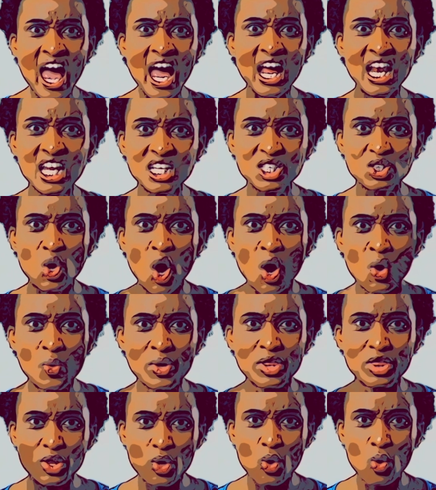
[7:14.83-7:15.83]
usually in the
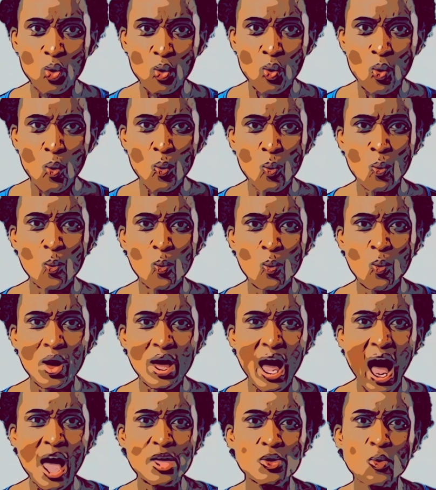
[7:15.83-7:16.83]
form of mild
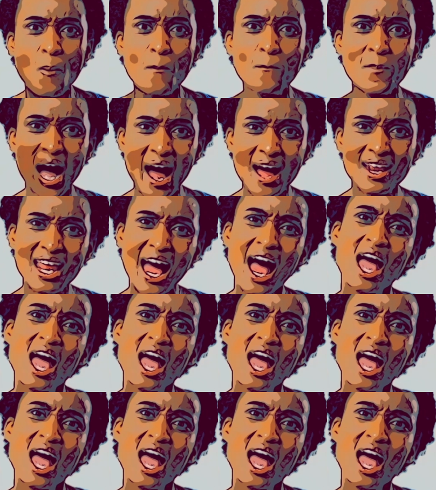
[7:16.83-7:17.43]
discomfort or